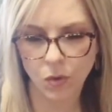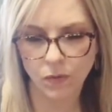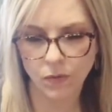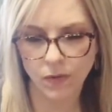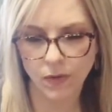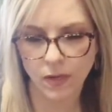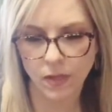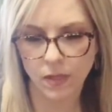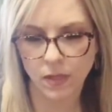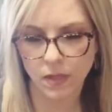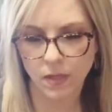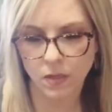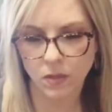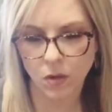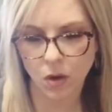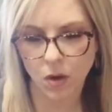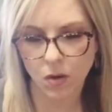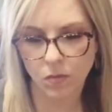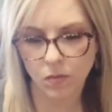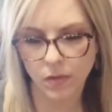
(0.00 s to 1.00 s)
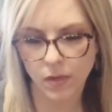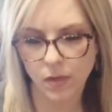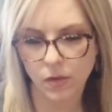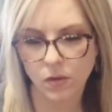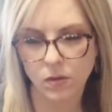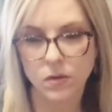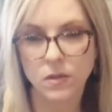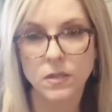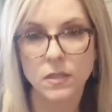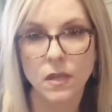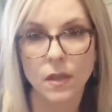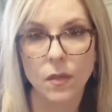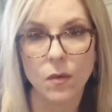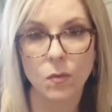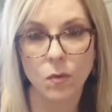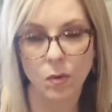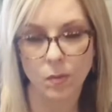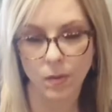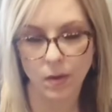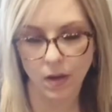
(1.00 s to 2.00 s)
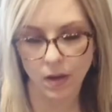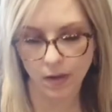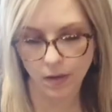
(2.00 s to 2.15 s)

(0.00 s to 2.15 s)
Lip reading: feelings are real? Said the robot.